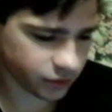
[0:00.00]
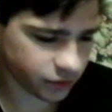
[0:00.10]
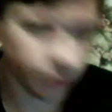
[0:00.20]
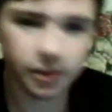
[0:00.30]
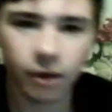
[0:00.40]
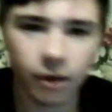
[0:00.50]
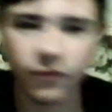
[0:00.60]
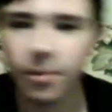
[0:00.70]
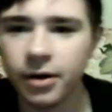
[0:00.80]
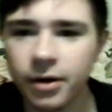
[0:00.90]
So here we go,
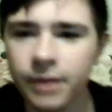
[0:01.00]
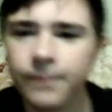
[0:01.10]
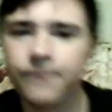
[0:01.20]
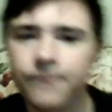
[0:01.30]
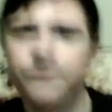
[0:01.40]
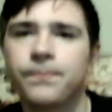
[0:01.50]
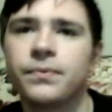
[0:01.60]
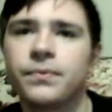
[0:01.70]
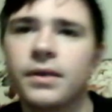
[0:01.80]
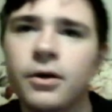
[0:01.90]
everybody.
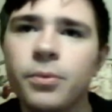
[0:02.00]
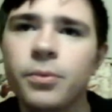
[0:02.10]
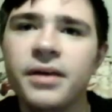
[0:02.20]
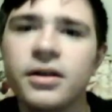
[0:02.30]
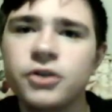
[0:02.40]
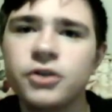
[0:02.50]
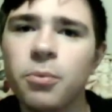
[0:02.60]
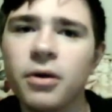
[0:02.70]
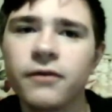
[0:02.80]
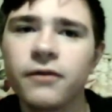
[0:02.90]
It'll be a
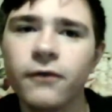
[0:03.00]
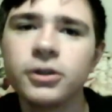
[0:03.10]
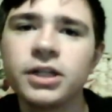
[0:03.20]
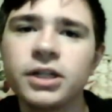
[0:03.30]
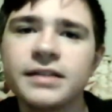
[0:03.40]
2-point conversion